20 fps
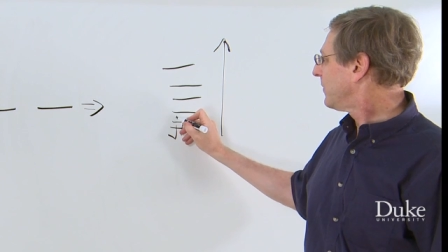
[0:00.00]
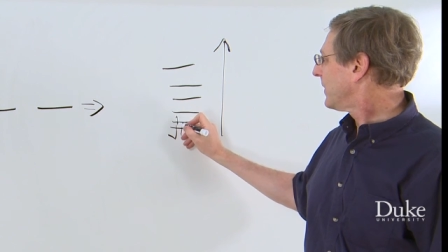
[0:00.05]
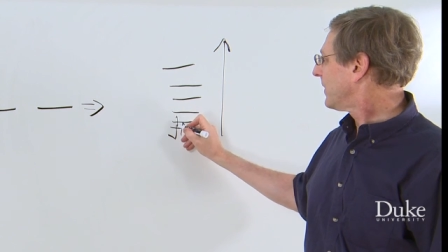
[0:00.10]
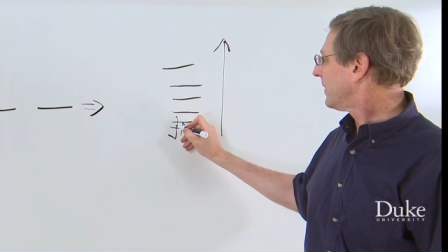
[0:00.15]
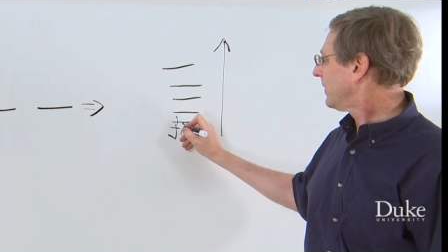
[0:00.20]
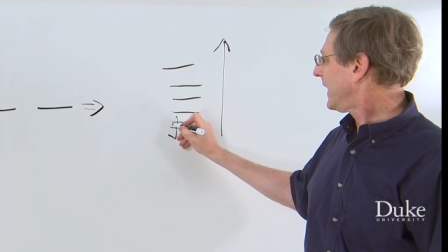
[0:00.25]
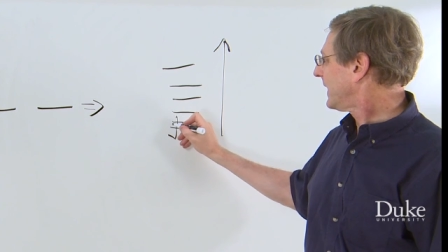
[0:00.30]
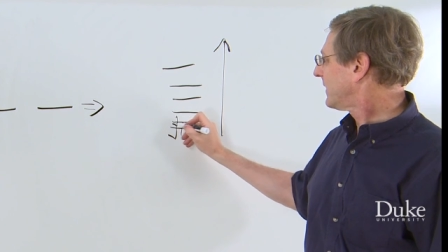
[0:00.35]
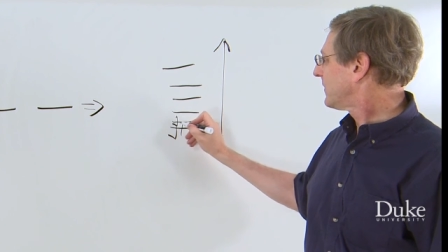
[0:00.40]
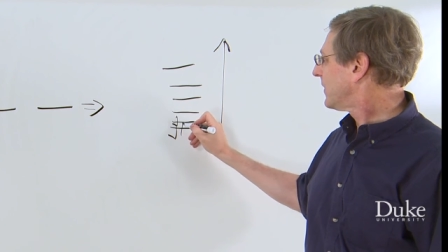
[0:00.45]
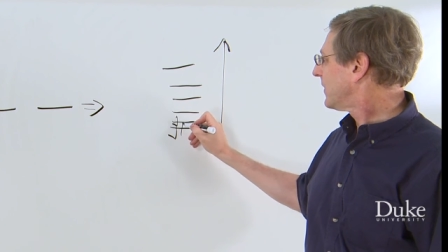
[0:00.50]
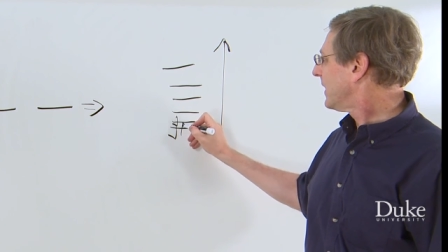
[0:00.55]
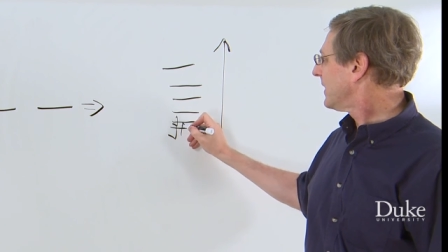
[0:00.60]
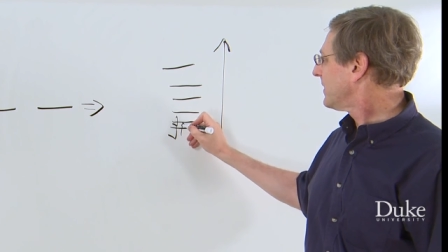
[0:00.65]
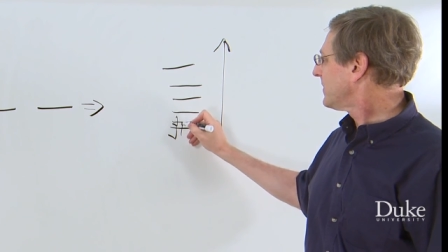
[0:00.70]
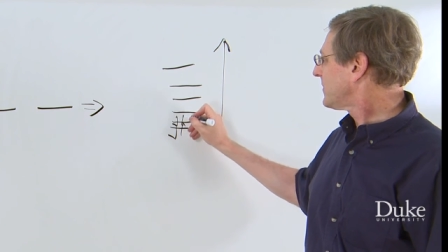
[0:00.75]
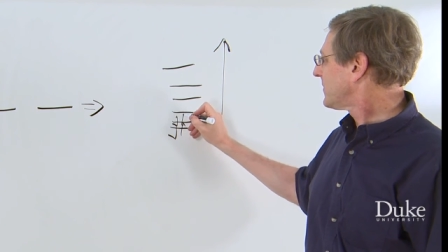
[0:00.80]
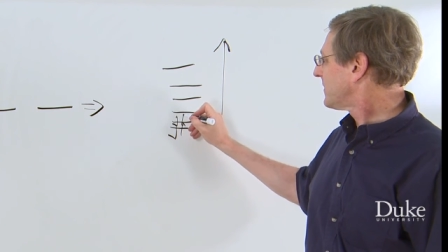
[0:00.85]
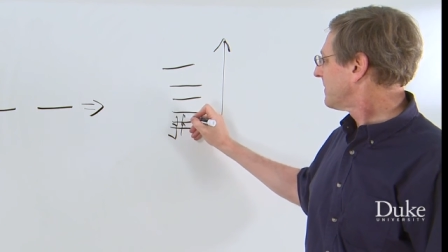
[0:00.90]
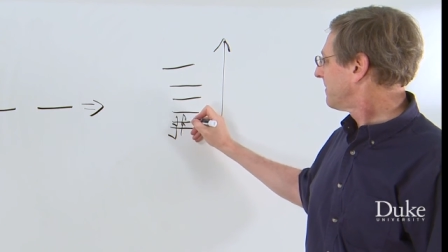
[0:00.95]
with
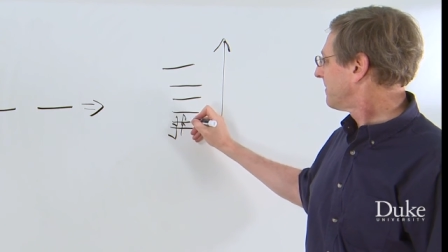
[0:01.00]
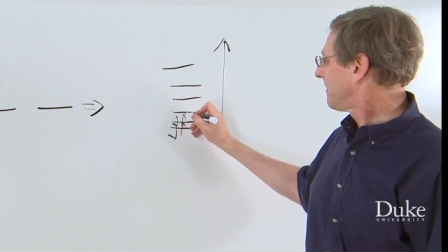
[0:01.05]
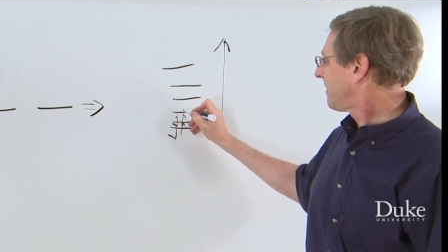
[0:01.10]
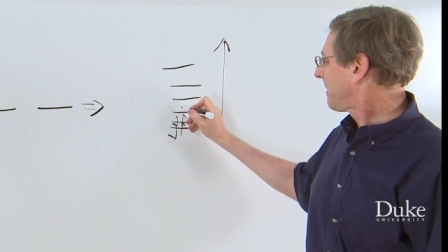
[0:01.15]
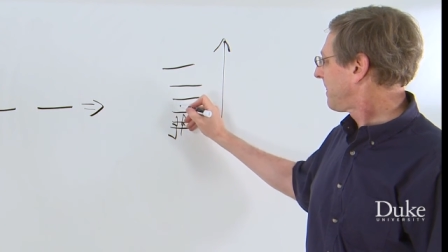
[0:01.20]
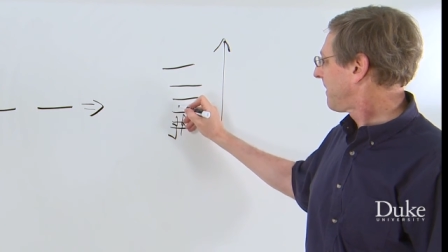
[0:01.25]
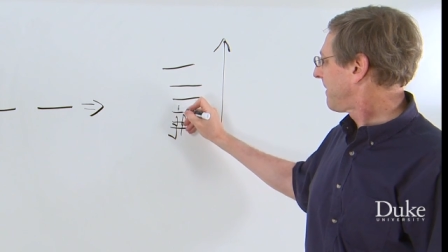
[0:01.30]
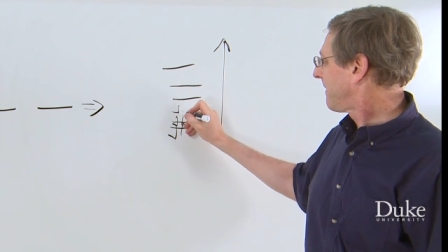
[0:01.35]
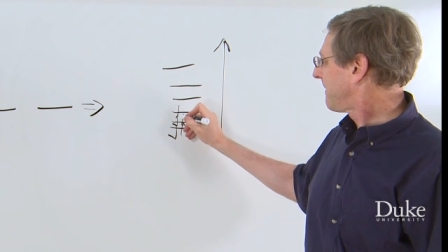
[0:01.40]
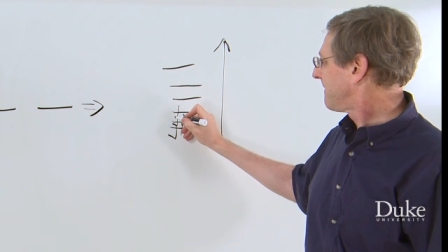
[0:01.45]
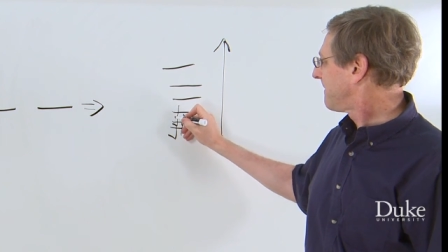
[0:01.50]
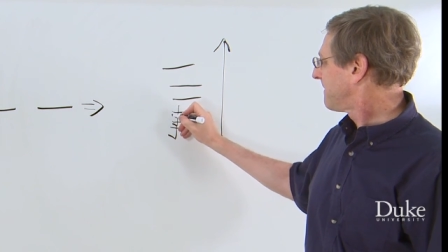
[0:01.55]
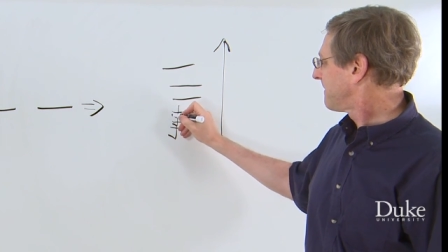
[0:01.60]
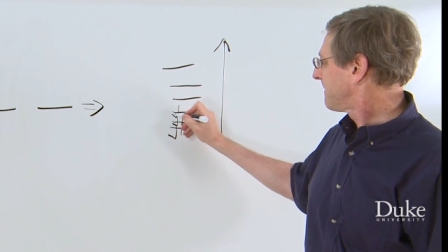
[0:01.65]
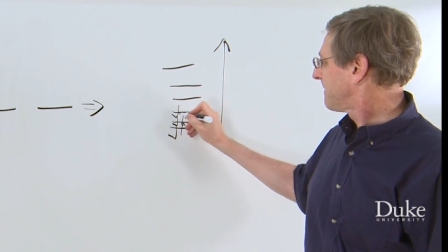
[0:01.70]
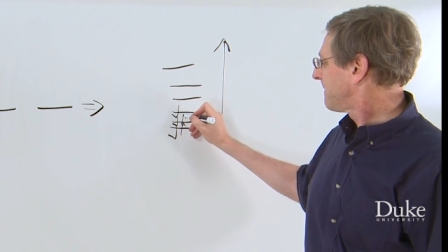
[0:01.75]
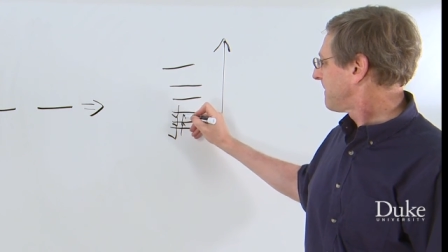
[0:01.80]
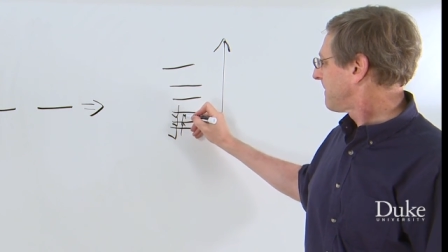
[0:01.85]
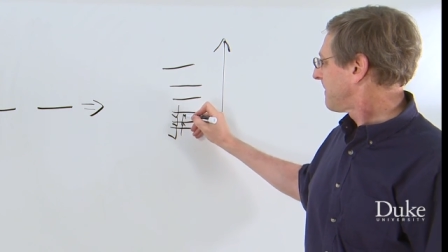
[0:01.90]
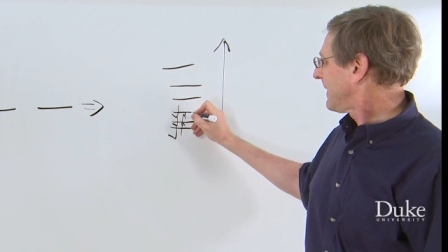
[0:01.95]
electrons,
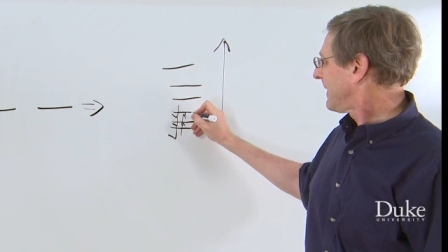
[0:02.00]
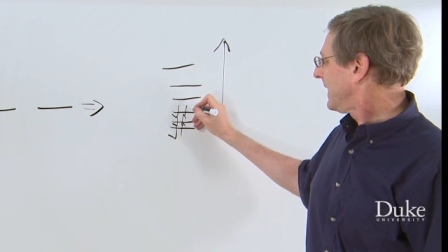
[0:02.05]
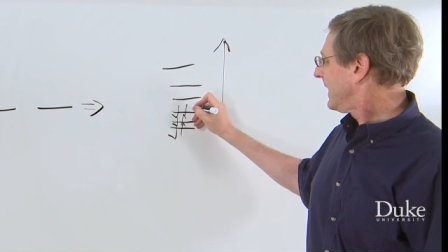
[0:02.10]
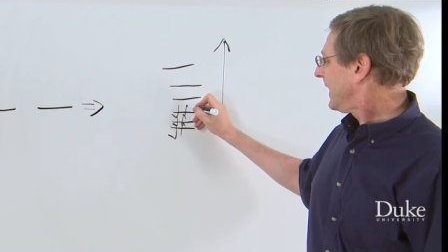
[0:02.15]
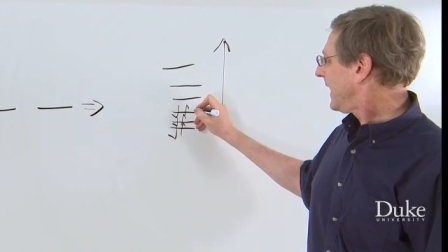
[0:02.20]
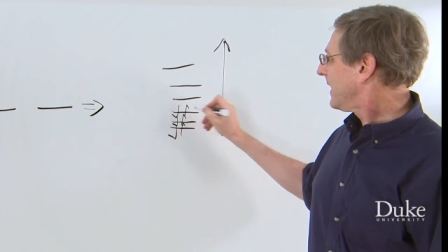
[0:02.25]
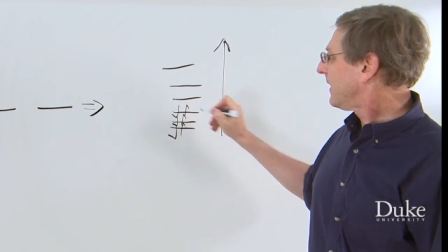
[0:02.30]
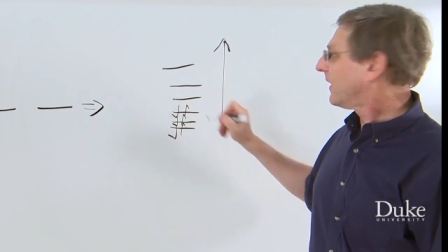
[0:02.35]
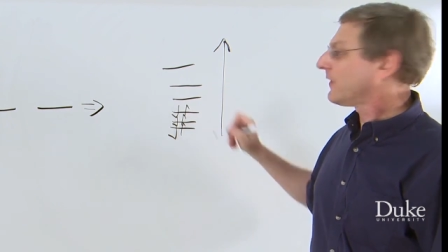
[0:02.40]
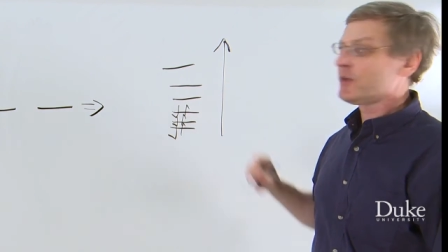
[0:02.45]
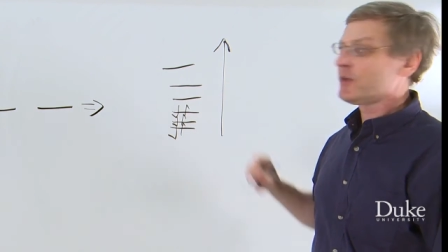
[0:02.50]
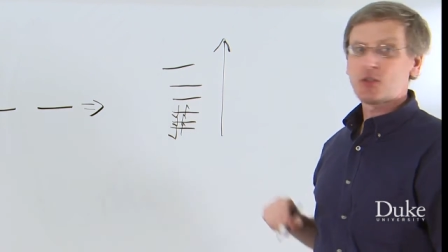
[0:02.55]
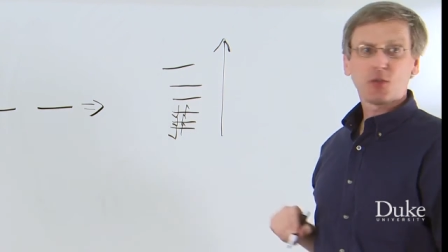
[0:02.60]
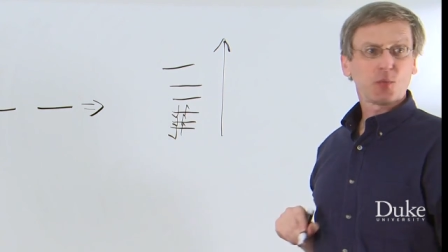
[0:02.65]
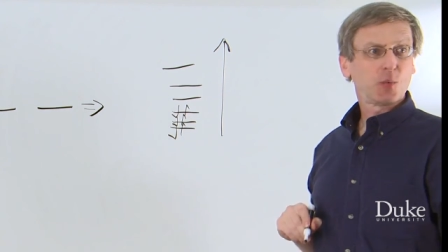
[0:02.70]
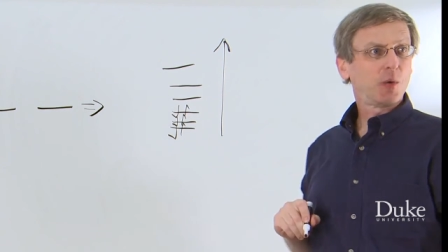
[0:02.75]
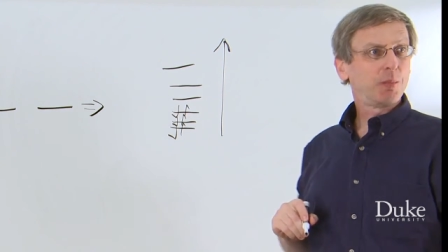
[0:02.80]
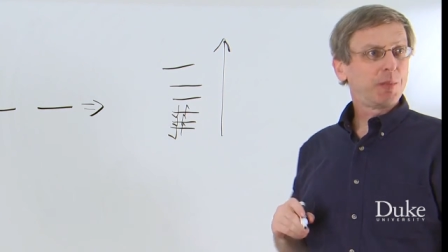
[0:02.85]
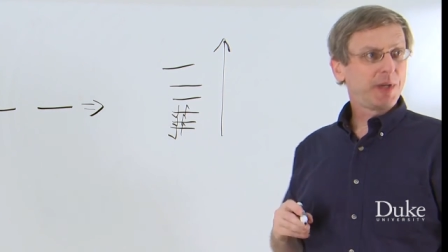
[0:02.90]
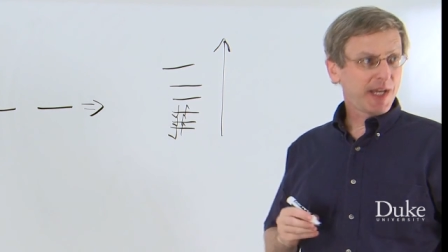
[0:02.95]
and
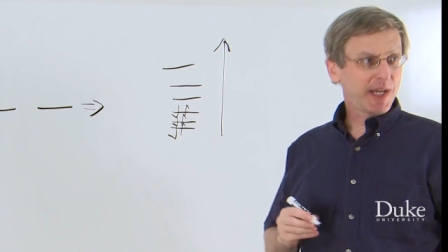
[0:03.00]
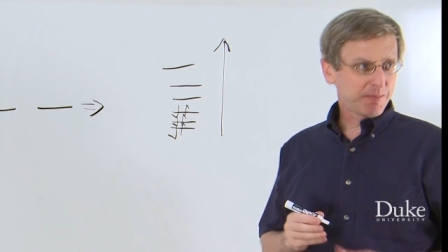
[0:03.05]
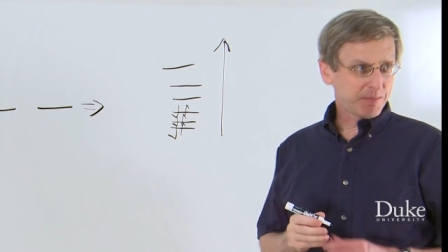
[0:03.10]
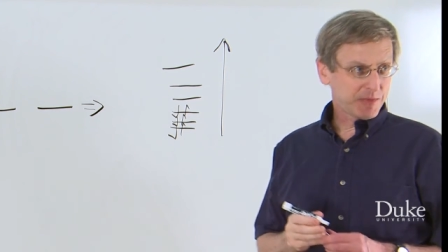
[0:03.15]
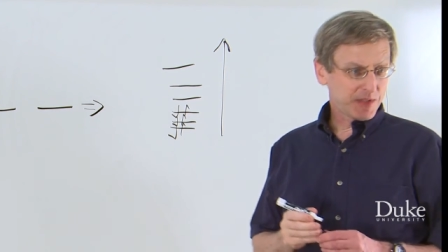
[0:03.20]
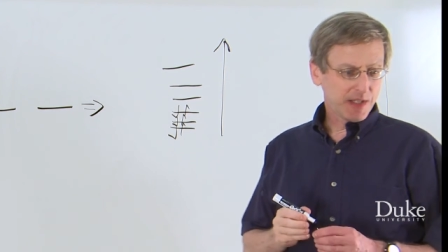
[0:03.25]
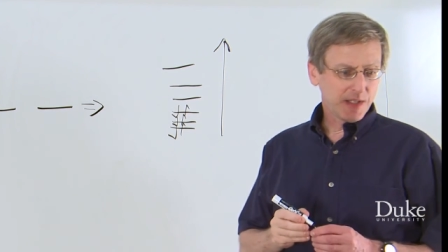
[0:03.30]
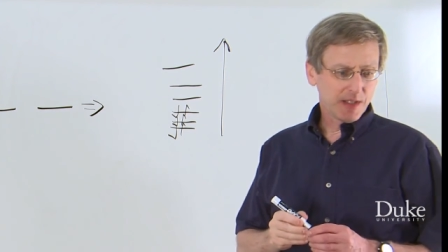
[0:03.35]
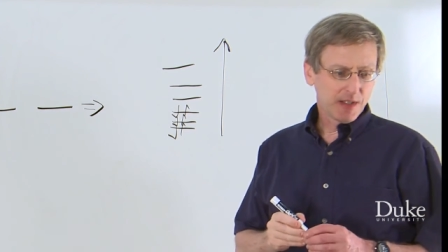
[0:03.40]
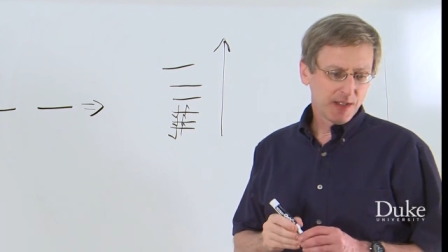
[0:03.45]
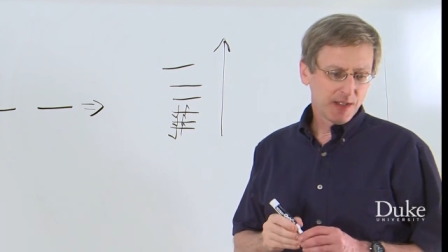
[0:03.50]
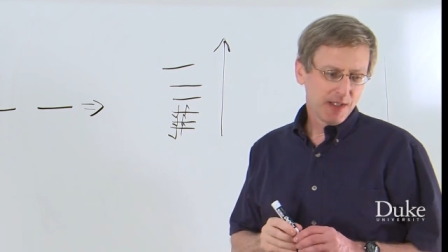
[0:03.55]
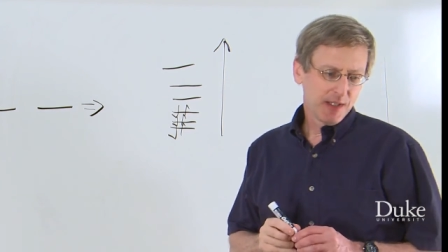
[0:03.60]
others will be empty.